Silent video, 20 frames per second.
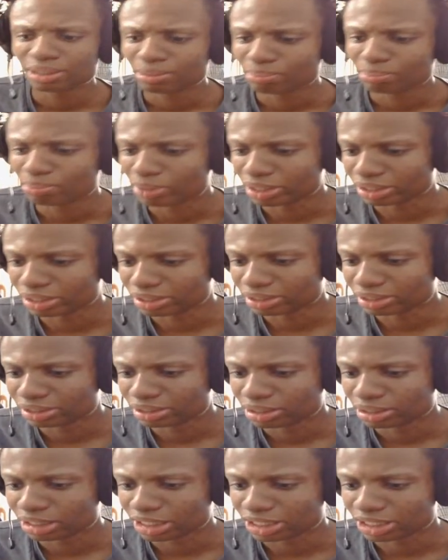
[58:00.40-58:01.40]
but
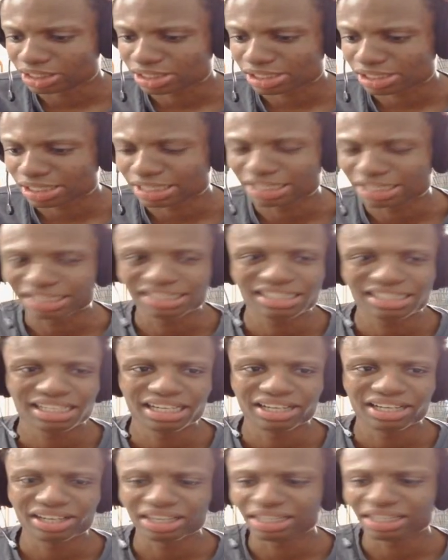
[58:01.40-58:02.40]
because it's
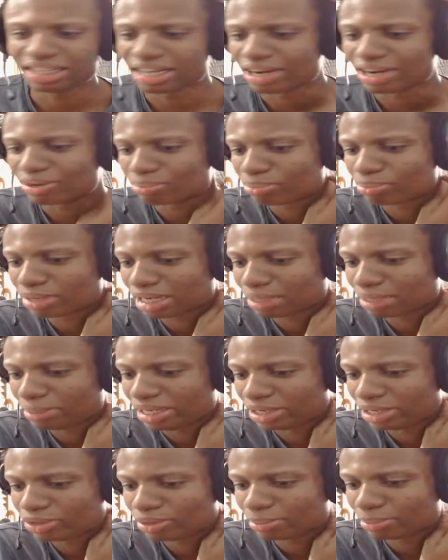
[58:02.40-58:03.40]
technically, yeah, I'll kind of
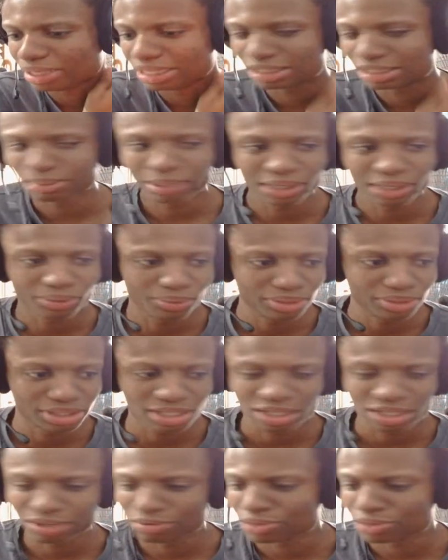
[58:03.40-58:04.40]
be incriminating my own
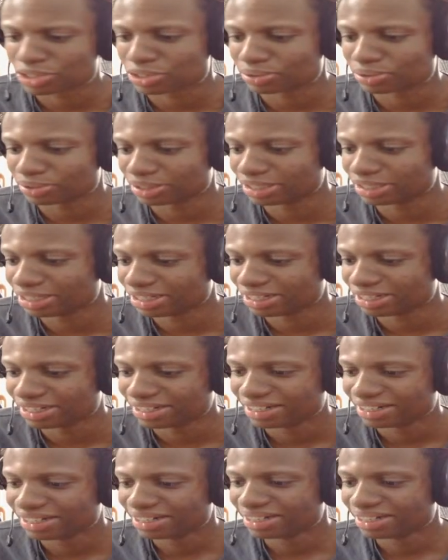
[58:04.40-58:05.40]
self. So
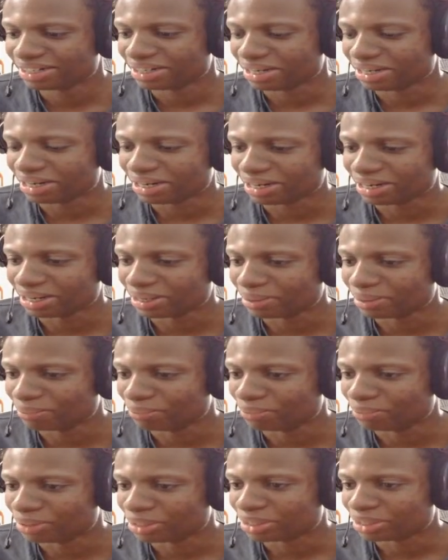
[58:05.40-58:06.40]

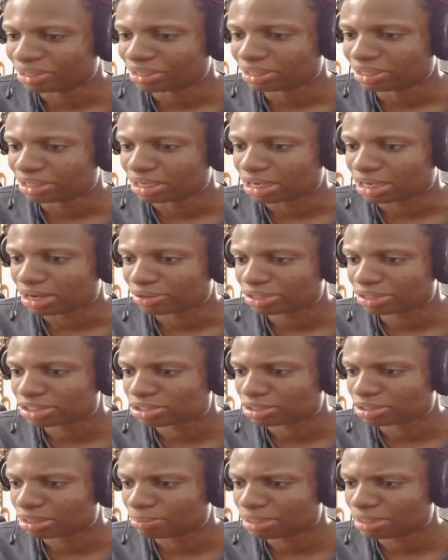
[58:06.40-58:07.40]
um I'll
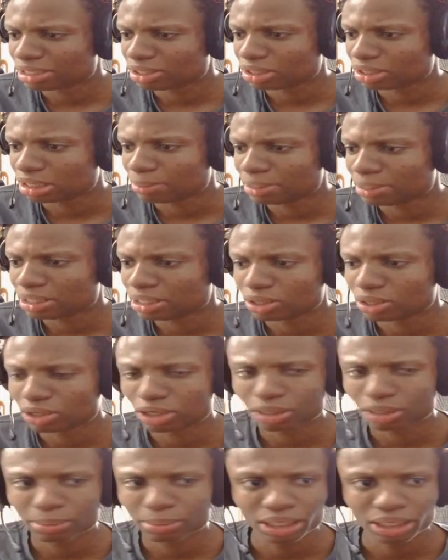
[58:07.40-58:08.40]
just let me
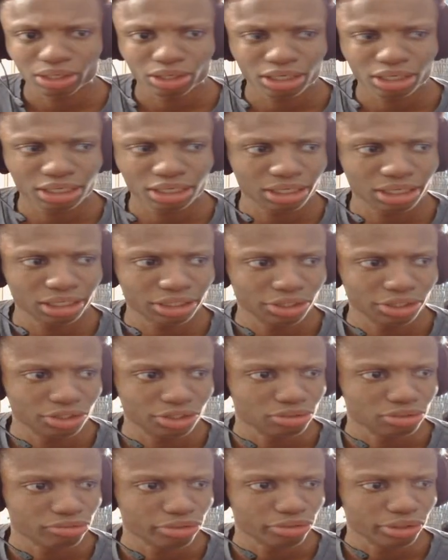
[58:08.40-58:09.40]
look at a
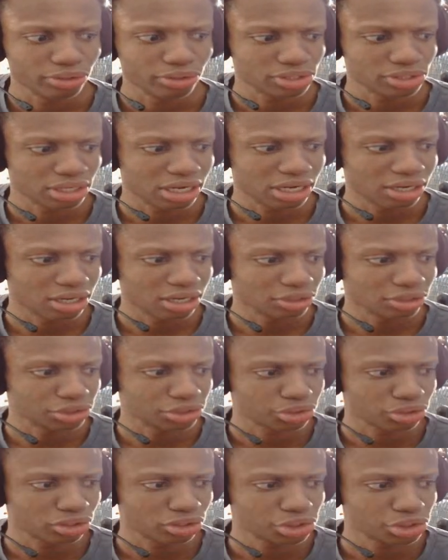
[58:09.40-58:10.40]
YouTube video. So I'll
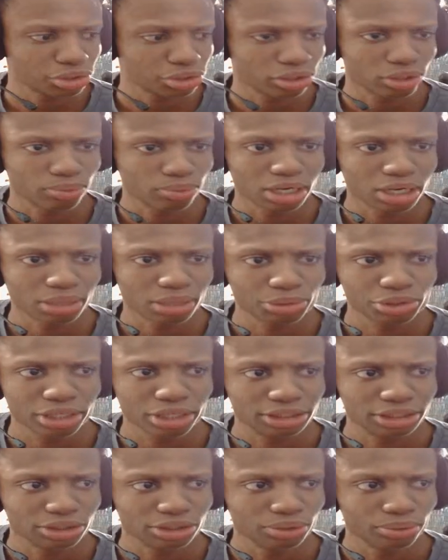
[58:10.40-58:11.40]
show you what I'm
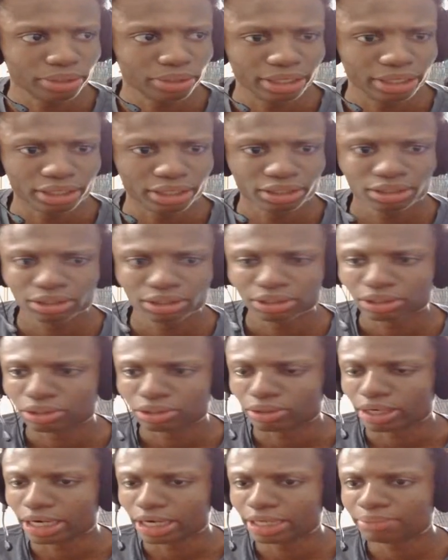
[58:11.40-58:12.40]
trying to do here,
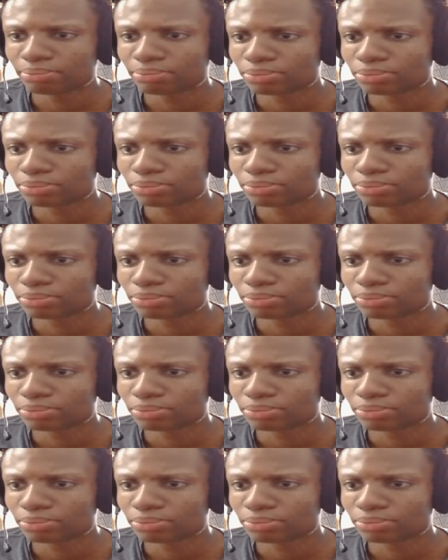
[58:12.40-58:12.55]
right?